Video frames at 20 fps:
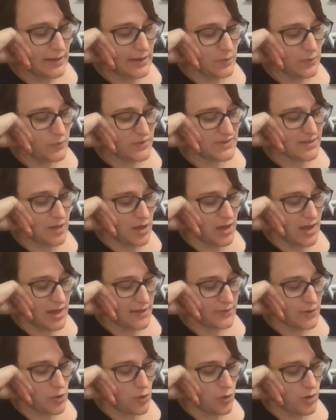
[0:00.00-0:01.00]
It was
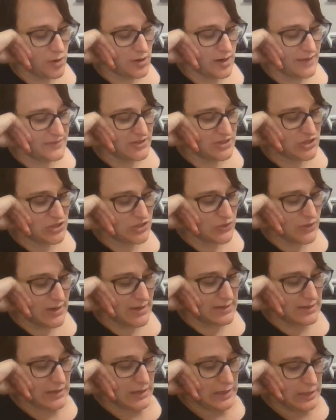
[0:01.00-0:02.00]
on the corner of the
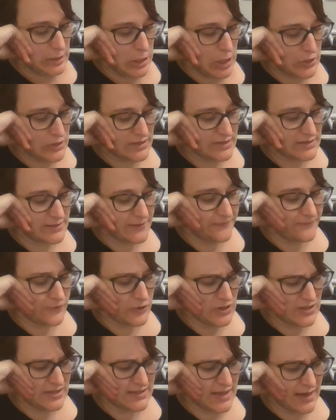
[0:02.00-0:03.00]
street he noticed the
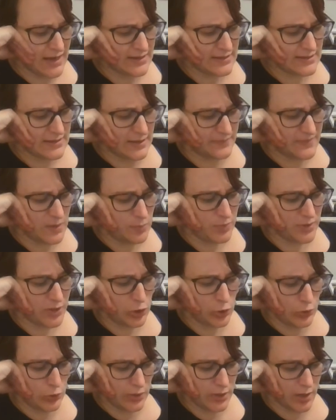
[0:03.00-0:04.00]
first sign of something
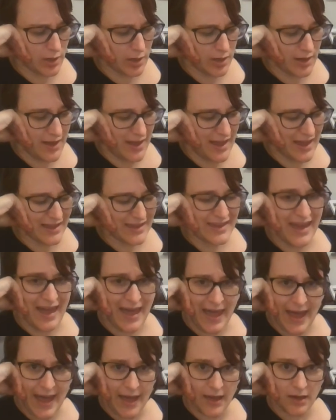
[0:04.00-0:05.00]
peculiar, a
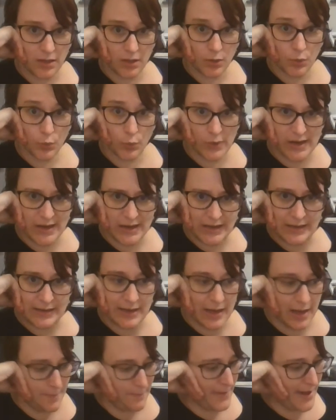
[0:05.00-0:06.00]
cat
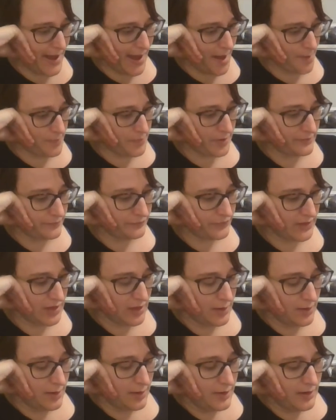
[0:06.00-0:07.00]
reading a map.
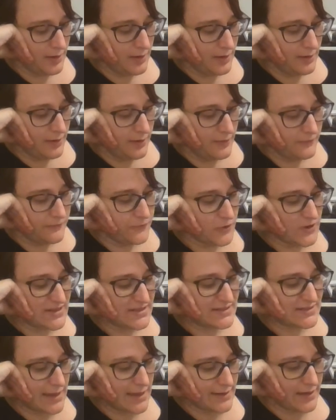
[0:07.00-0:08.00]
For a
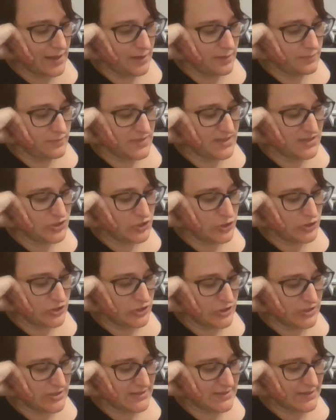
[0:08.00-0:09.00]
second, Mr.
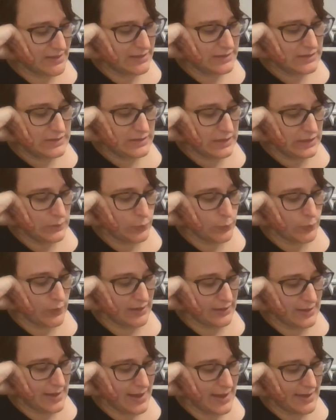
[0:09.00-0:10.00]
Dursley didn't
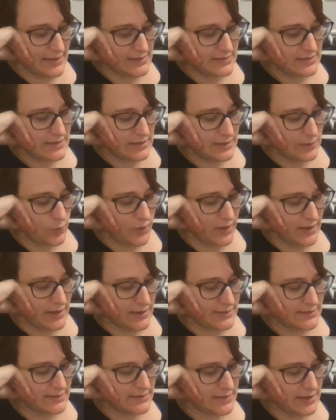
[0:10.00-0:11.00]
realize what
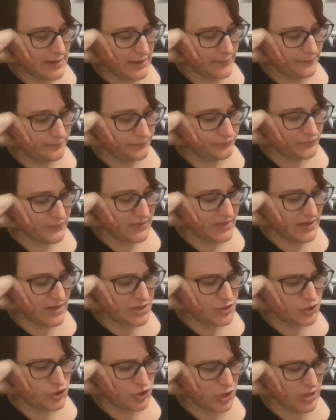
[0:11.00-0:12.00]
he had seen. Then
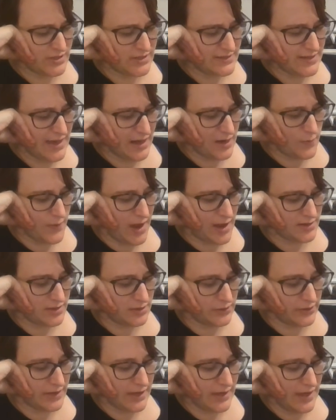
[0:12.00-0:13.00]
he jerked his head around
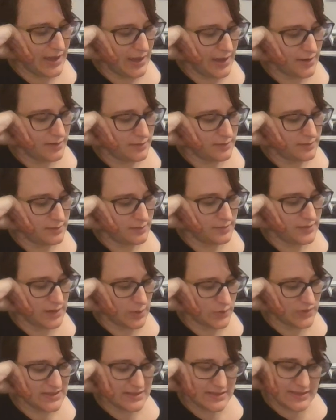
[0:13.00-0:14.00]
to look again.
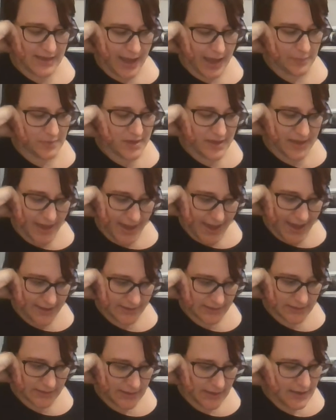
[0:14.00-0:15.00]
There was a tabby
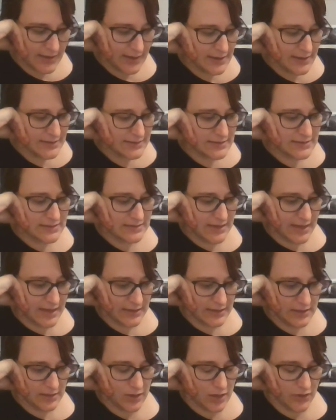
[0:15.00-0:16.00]
cat
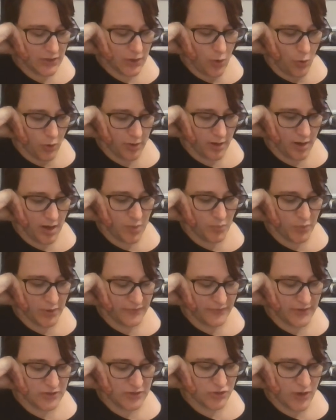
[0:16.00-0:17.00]
standing on the corner of
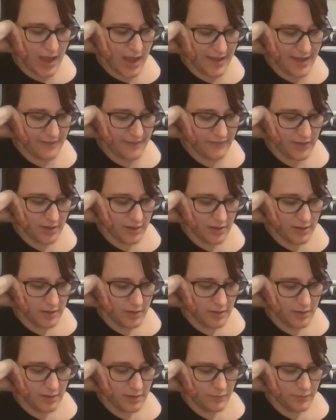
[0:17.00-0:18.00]
Privet Drive.
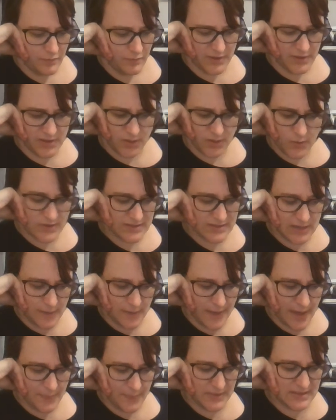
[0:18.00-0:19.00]
But there wasn't
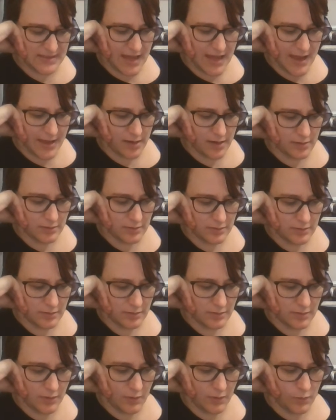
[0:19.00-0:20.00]
a map in sight.
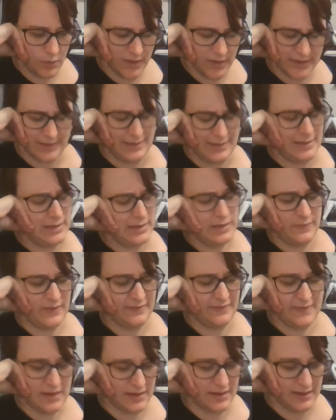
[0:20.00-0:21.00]
What could he have
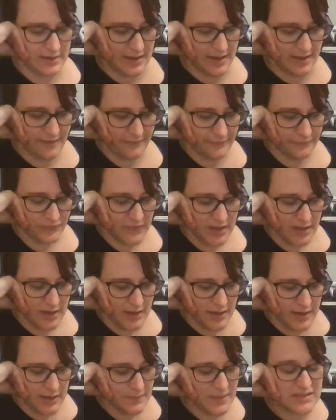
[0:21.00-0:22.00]
been thinking of?
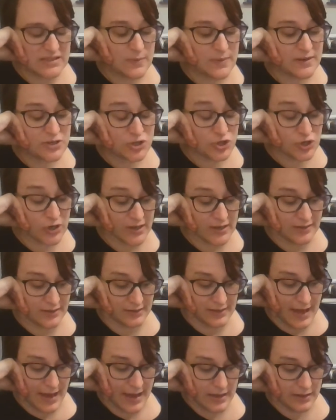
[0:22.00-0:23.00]
It must have been a trick of
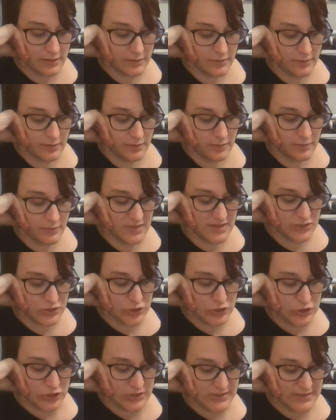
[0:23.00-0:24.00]
the light.
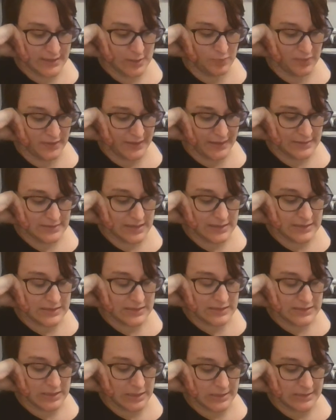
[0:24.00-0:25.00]
Mr. Dursley blinked and
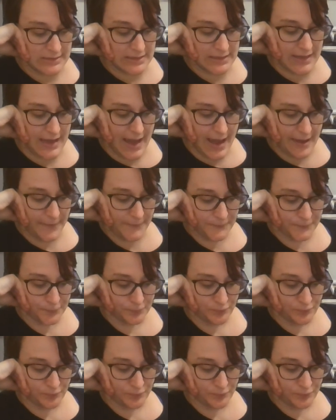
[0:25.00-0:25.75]
stared at the cat.